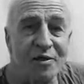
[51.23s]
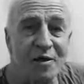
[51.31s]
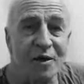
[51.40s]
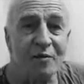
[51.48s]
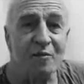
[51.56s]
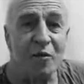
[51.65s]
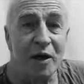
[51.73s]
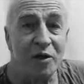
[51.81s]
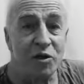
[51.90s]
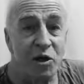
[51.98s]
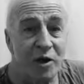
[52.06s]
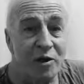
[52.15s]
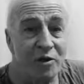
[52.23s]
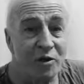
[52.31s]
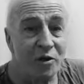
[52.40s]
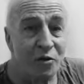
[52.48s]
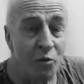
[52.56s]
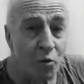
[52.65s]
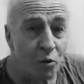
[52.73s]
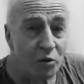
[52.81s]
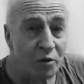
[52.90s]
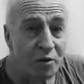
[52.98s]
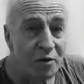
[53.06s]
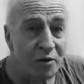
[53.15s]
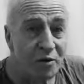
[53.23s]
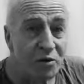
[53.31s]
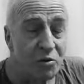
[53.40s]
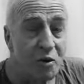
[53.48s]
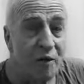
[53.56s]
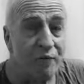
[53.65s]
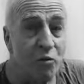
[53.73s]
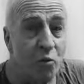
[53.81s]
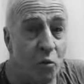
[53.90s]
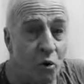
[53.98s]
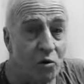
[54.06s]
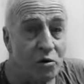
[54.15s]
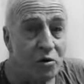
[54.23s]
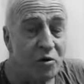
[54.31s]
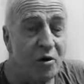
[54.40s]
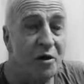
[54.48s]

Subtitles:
that might change in the water that you have to watch